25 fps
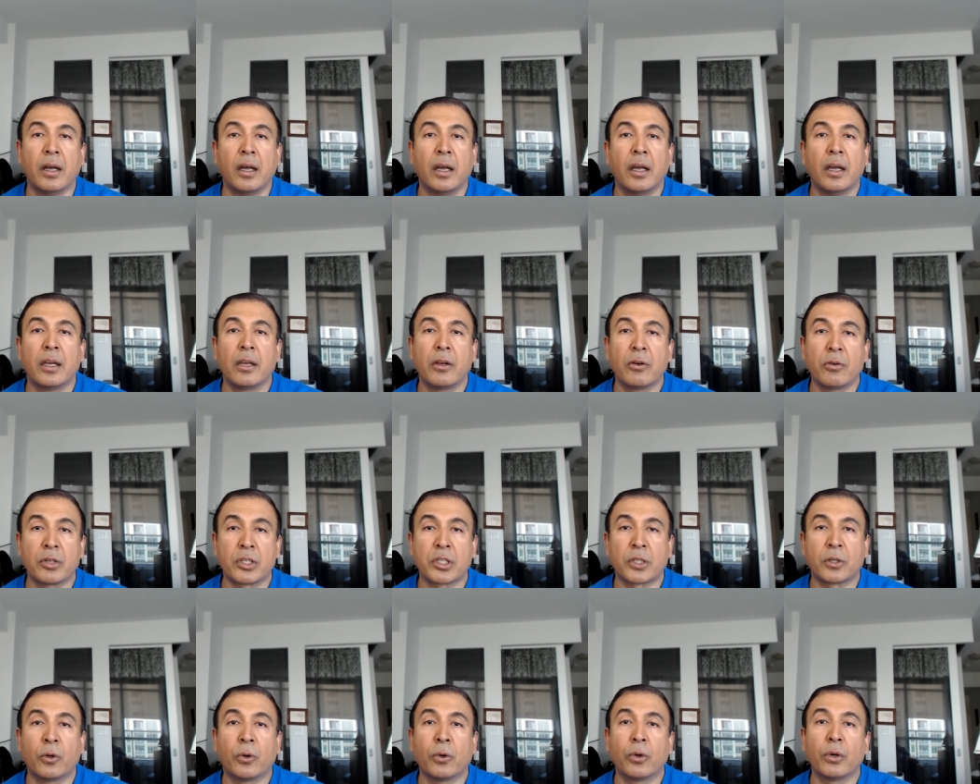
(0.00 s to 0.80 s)
your
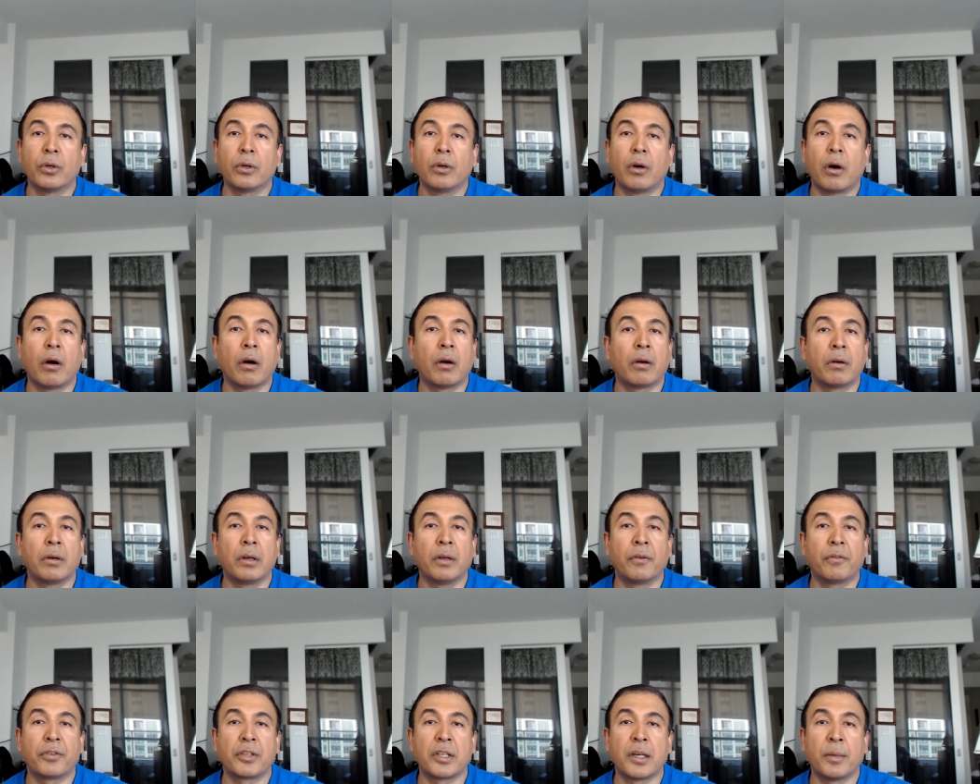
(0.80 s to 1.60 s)
score, or
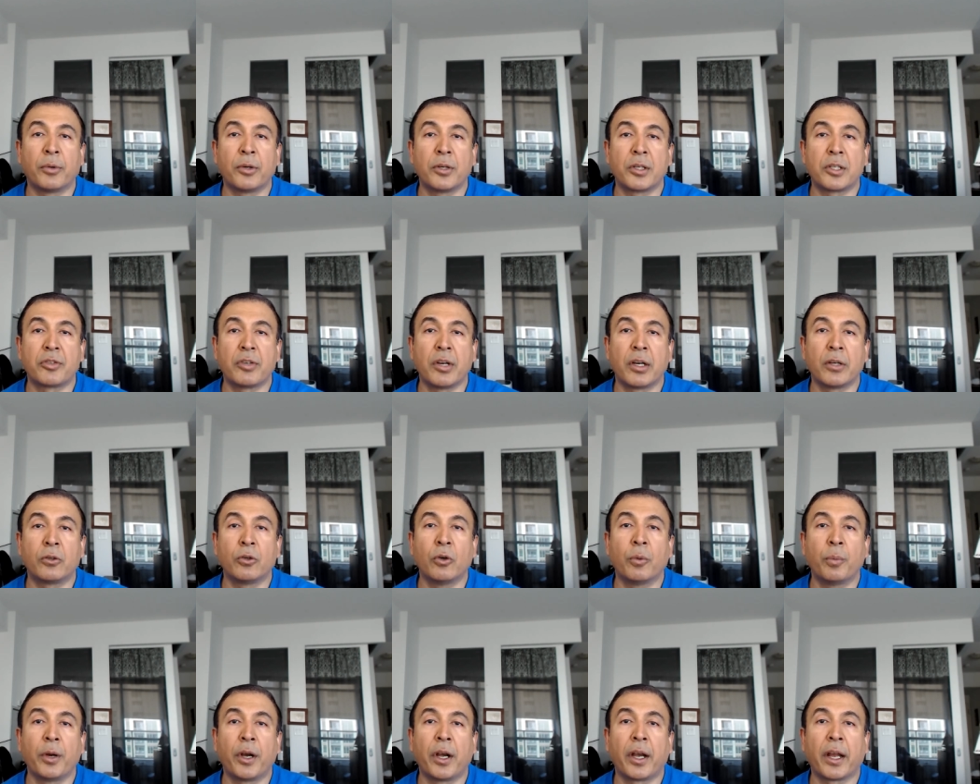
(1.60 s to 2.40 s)
if someone's trying to
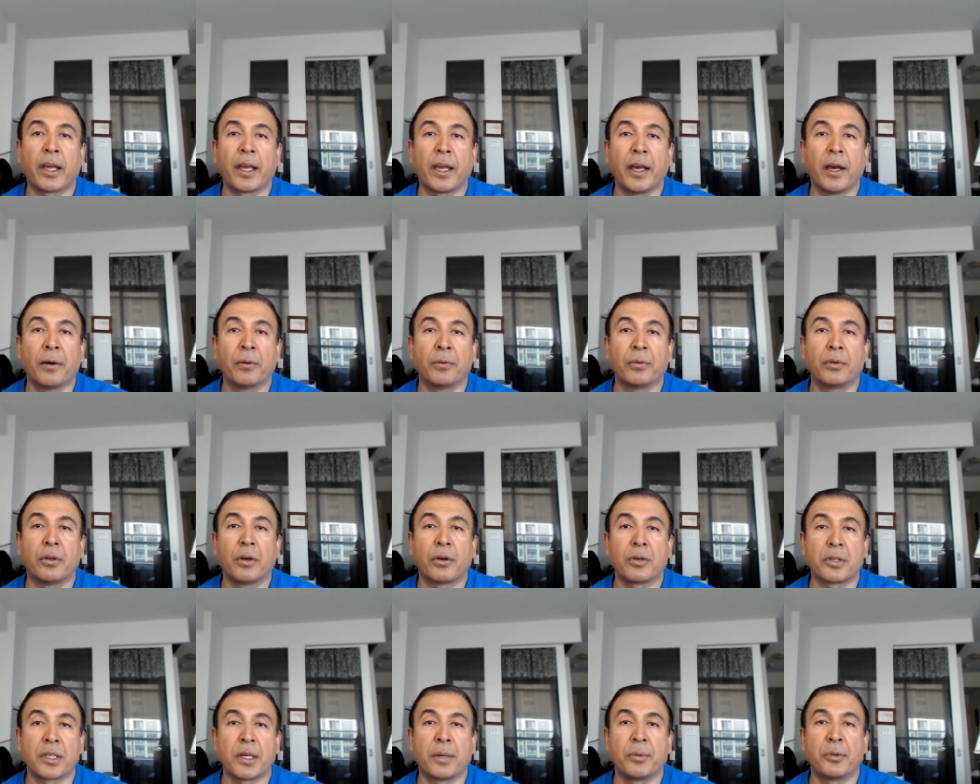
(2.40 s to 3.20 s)
open an account,
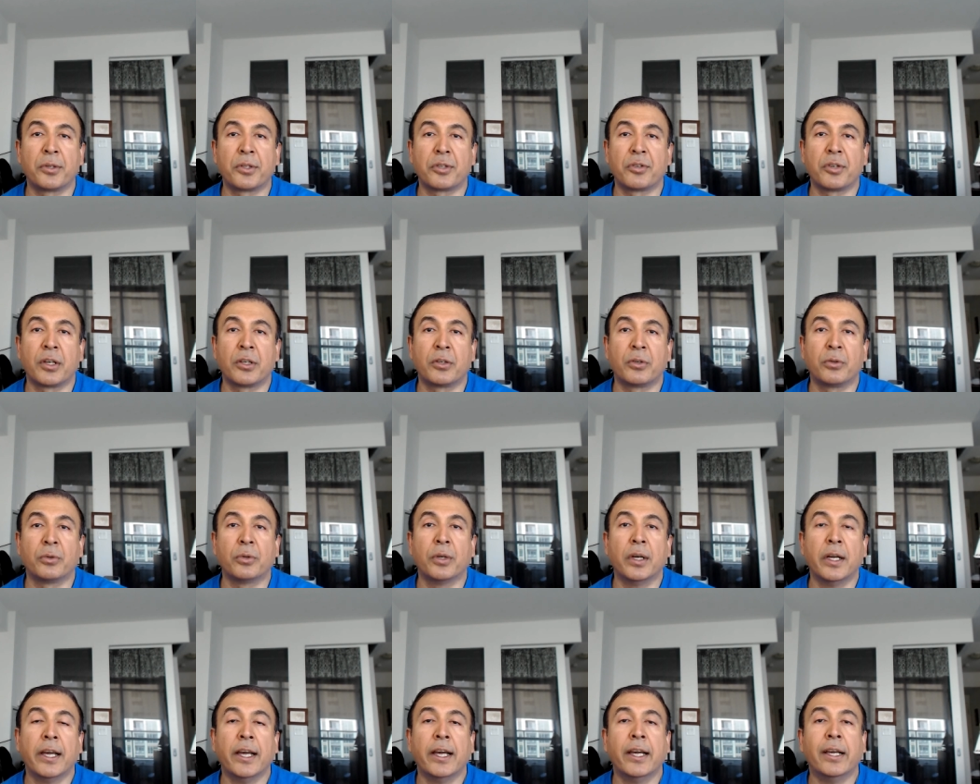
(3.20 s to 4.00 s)
or someone's trying to
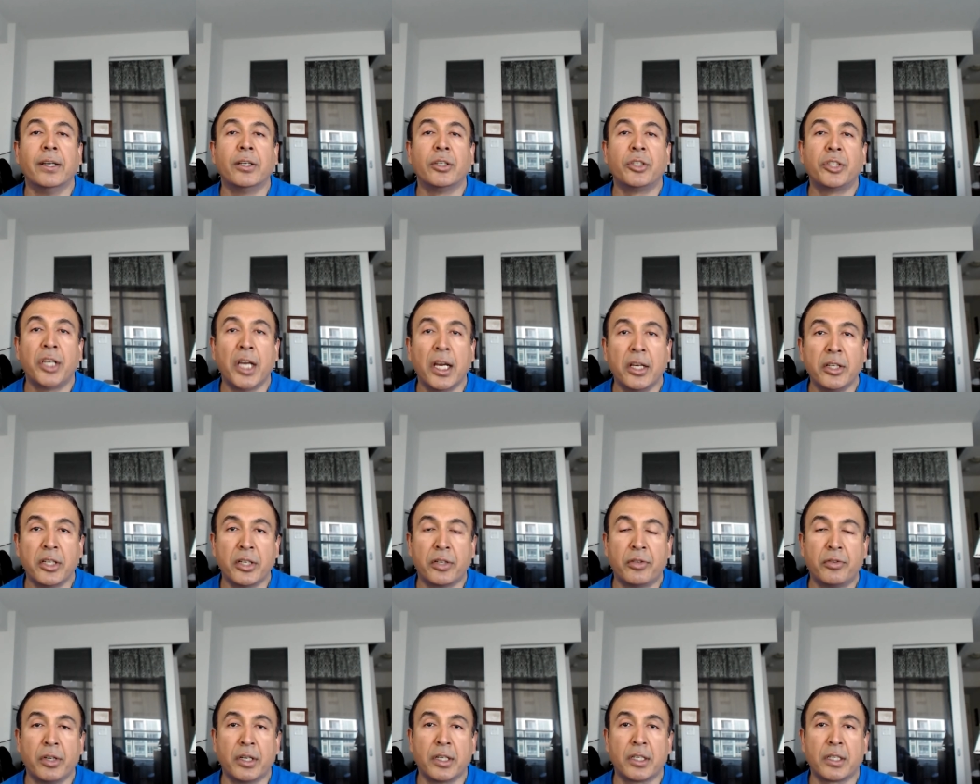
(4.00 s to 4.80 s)
change
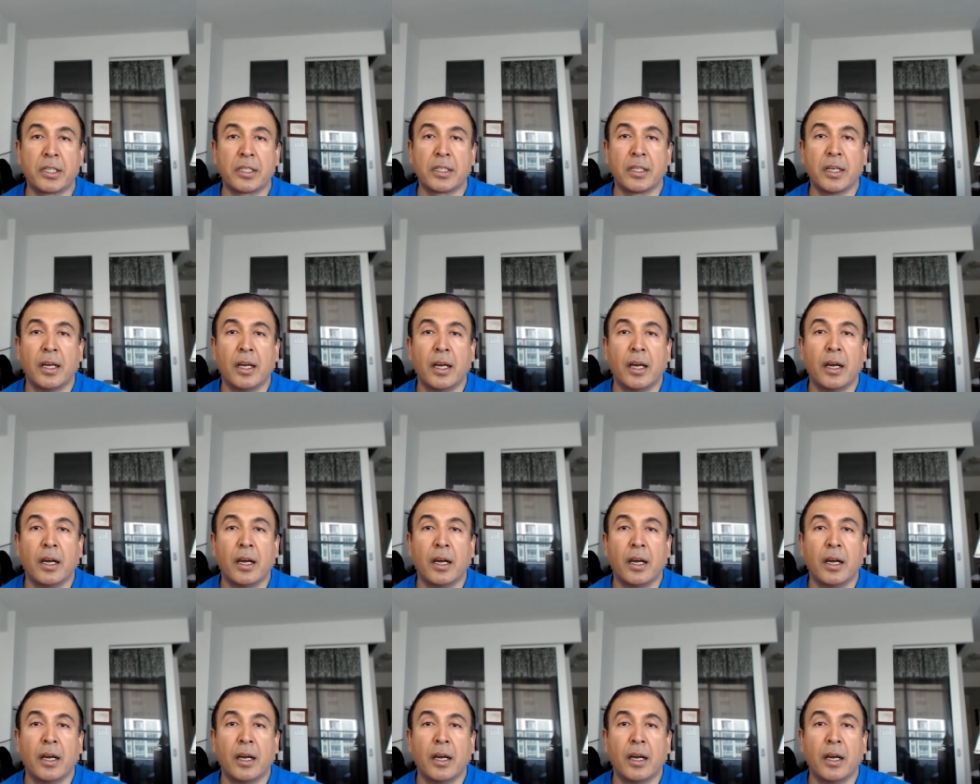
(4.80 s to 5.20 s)
address,